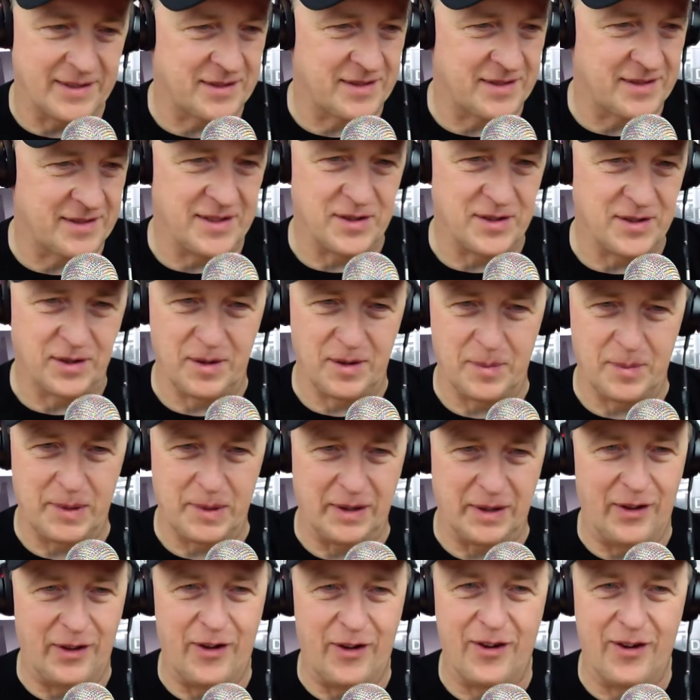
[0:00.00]
These are going to be
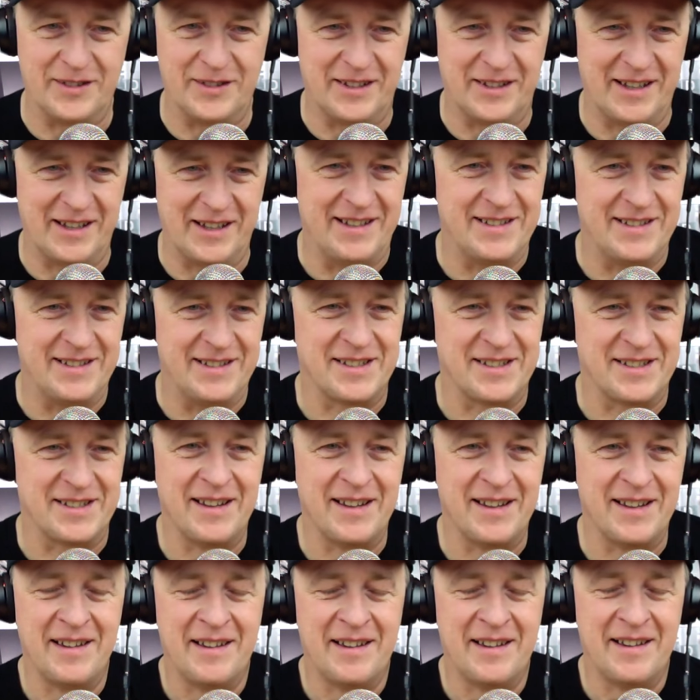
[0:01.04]
long days."
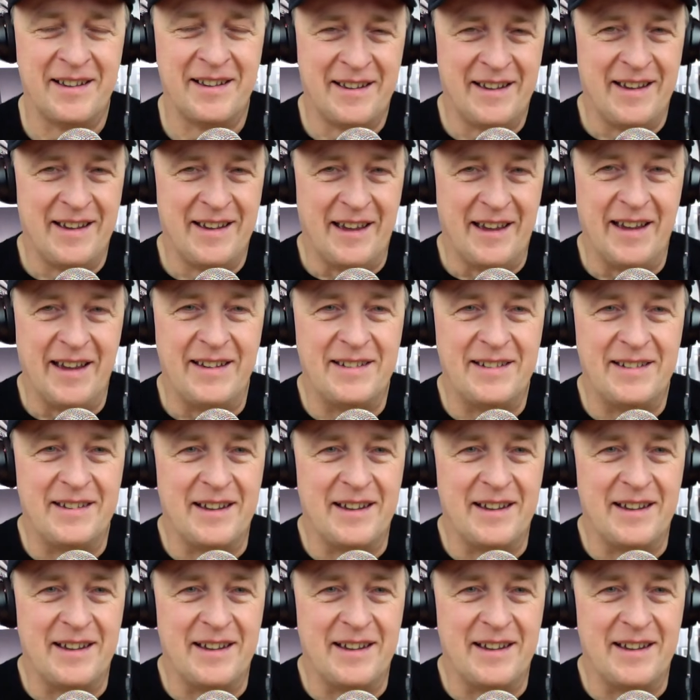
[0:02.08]
And